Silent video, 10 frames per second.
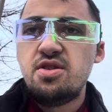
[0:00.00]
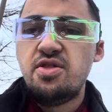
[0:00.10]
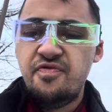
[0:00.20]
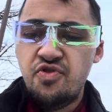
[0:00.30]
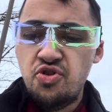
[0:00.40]

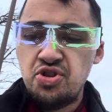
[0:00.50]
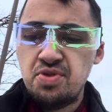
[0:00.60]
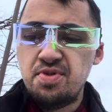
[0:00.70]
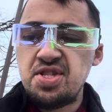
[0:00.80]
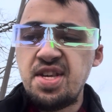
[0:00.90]
The
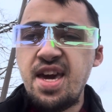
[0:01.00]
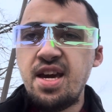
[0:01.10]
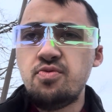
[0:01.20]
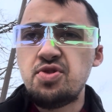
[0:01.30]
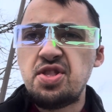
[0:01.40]
first
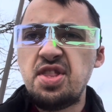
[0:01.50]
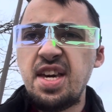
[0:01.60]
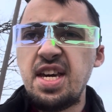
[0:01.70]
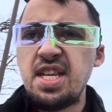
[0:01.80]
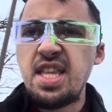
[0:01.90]
mistake was
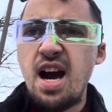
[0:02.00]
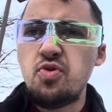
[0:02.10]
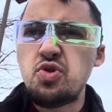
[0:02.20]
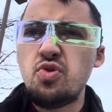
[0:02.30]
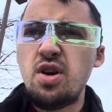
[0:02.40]
thinking
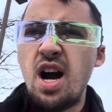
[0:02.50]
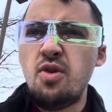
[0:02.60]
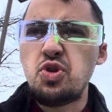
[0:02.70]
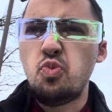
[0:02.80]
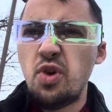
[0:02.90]
that I
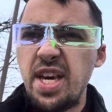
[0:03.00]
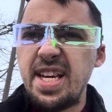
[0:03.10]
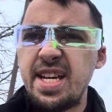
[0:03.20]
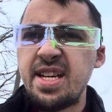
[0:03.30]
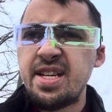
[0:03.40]
was
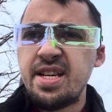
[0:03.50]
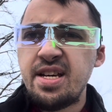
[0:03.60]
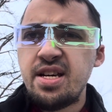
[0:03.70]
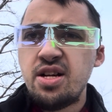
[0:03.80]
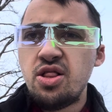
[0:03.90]
weak.
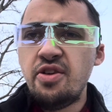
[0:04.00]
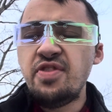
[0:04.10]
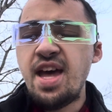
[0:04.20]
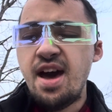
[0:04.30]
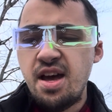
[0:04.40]

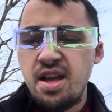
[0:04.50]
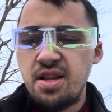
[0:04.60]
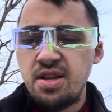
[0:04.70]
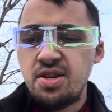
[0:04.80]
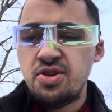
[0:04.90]
Living at
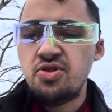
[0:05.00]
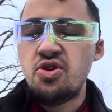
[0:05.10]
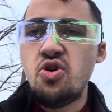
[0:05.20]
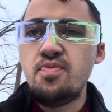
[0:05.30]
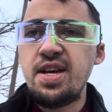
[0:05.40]
your
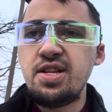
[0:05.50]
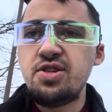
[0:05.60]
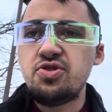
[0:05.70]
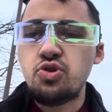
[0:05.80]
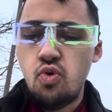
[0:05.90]
home in
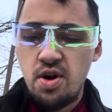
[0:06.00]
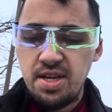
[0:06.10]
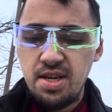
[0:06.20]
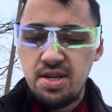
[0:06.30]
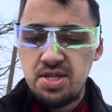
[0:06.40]
your
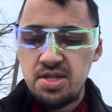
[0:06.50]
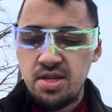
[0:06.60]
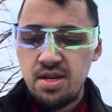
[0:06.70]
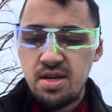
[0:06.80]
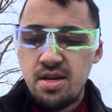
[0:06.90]
20s.
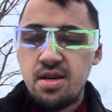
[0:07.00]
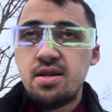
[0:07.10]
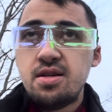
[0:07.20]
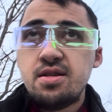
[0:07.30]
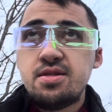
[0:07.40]

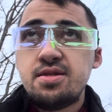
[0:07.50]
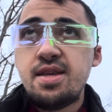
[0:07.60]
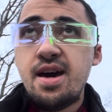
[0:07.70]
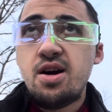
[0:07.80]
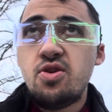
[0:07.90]

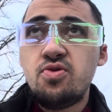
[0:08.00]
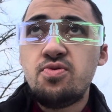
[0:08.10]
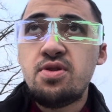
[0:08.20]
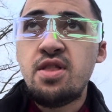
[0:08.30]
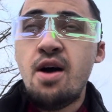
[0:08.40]

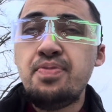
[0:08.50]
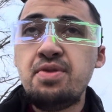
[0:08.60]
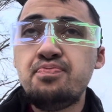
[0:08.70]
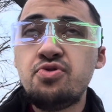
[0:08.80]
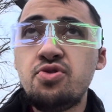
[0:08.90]
Now, a lot of
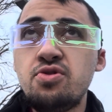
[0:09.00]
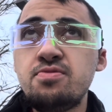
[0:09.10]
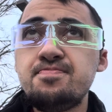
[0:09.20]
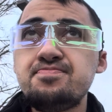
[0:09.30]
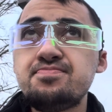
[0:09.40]

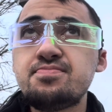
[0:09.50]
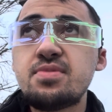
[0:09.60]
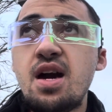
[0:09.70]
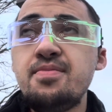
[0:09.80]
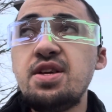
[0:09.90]
people,
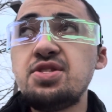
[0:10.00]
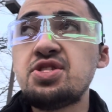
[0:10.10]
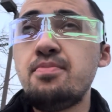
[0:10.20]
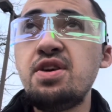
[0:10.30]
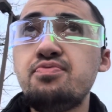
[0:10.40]

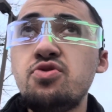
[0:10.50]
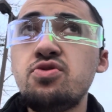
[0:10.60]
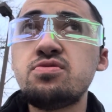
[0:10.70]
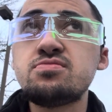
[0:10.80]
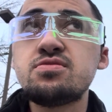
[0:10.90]
some
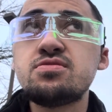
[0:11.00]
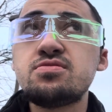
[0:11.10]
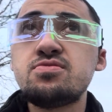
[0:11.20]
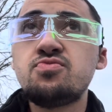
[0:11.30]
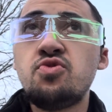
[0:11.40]
people
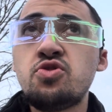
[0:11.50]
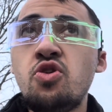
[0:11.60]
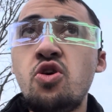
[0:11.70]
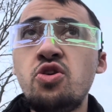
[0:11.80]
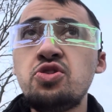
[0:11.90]
will
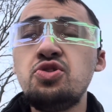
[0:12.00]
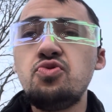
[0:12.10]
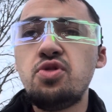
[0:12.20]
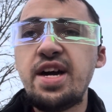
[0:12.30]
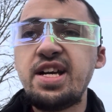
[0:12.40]
call you
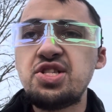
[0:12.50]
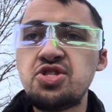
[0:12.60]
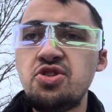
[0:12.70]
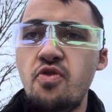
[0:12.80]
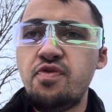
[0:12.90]
like a
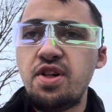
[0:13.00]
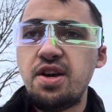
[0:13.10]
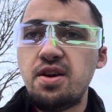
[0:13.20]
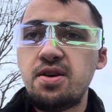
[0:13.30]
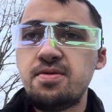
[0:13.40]
snowflake.